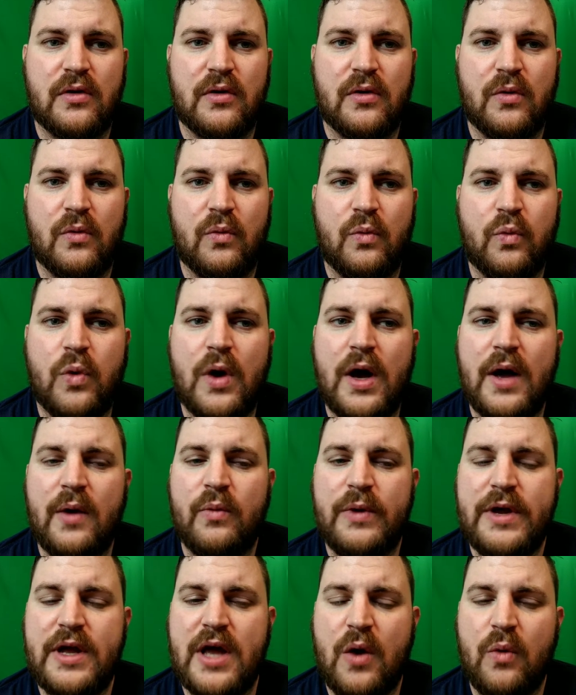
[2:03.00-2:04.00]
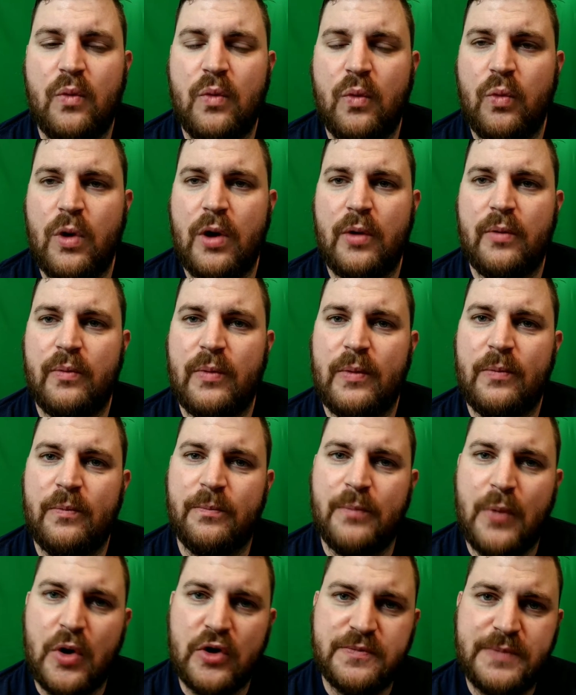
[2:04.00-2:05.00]
what
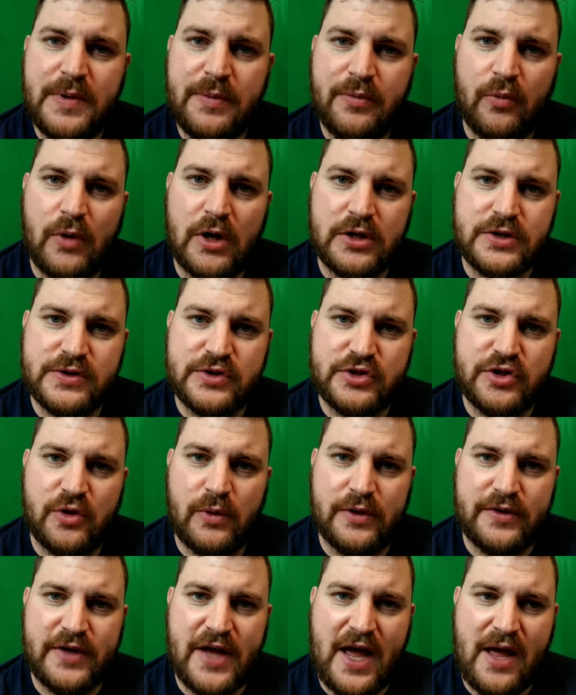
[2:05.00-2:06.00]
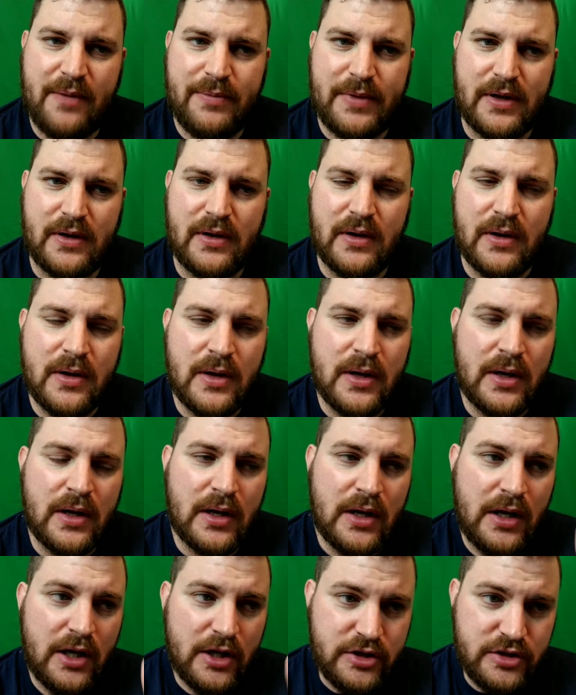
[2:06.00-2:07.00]
most people watching the show want to happen
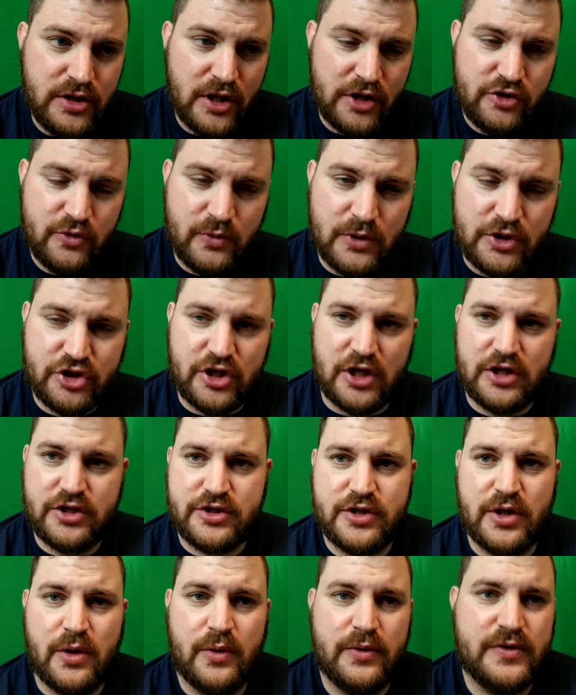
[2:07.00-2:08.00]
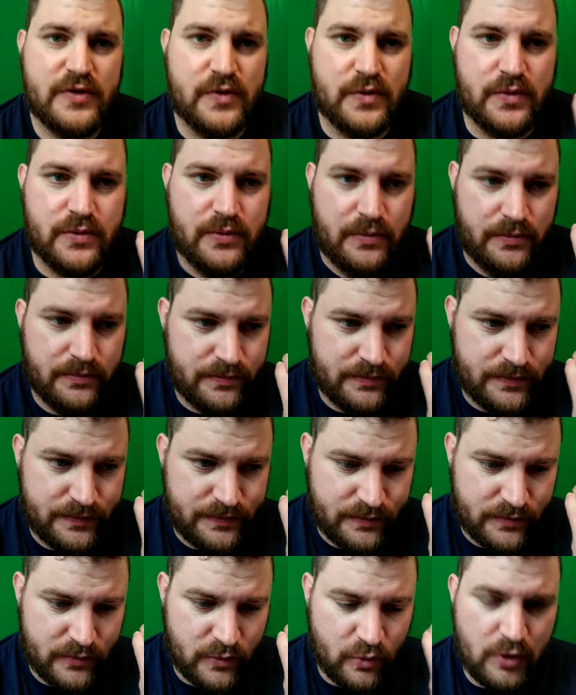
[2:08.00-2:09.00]
is you want Jon Snow to
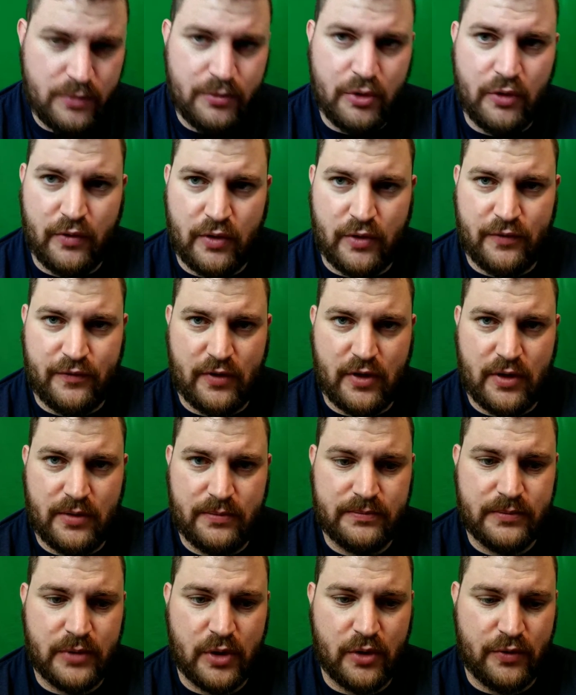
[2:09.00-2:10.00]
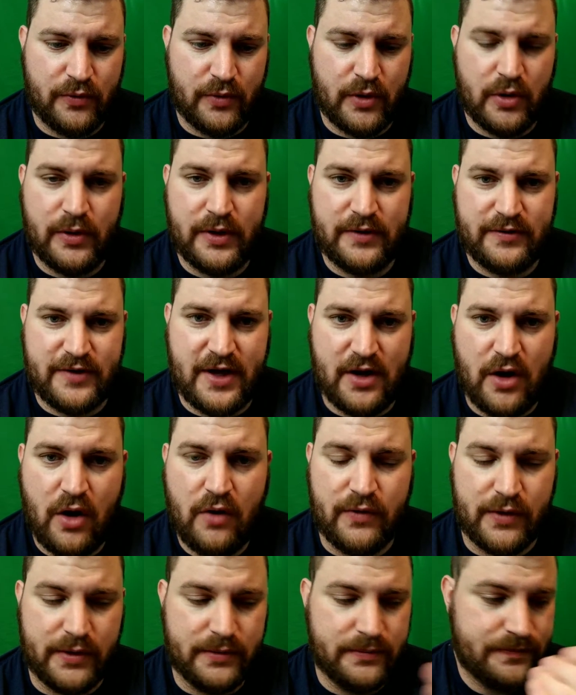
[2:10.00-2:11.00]
remove her from her throne and take
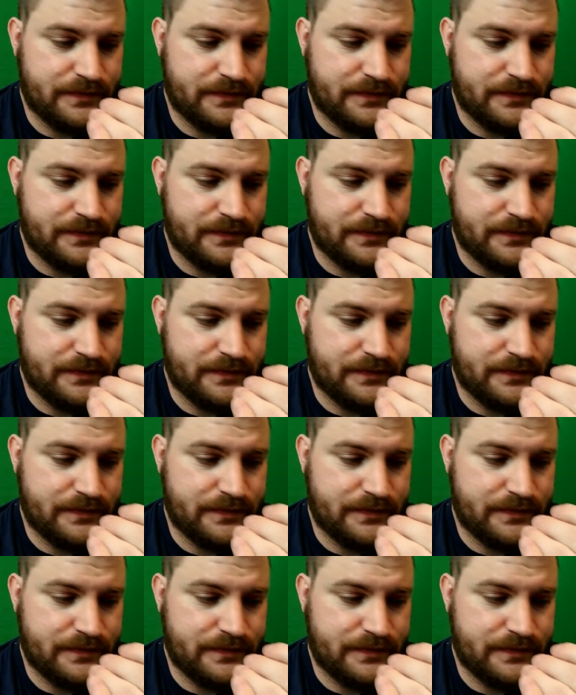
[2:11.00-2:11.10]
over.